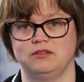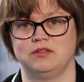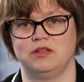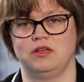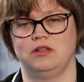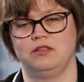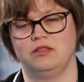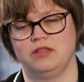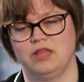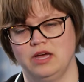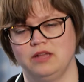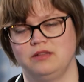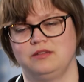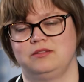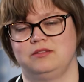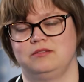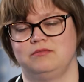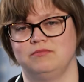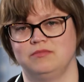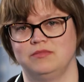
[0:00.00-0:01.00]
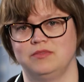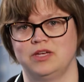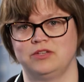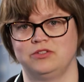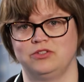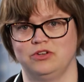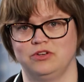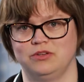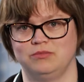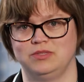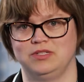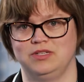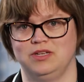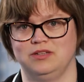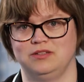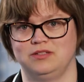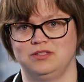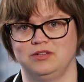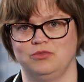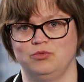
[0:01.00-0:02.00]
then that's a
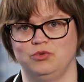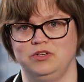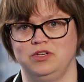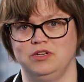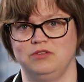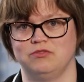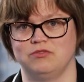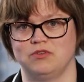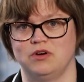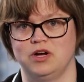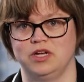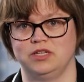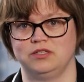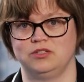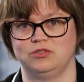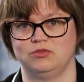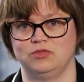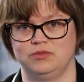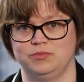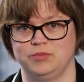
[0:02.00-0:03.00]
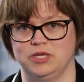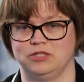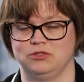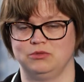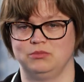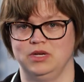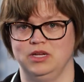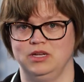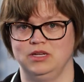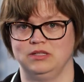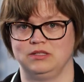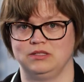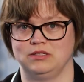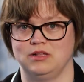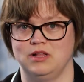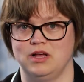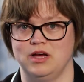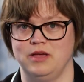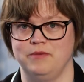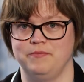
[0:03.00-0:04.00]
circumstance that would give rise to a spousal maintenance
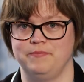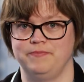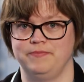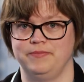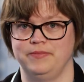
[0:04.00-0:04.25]
claim.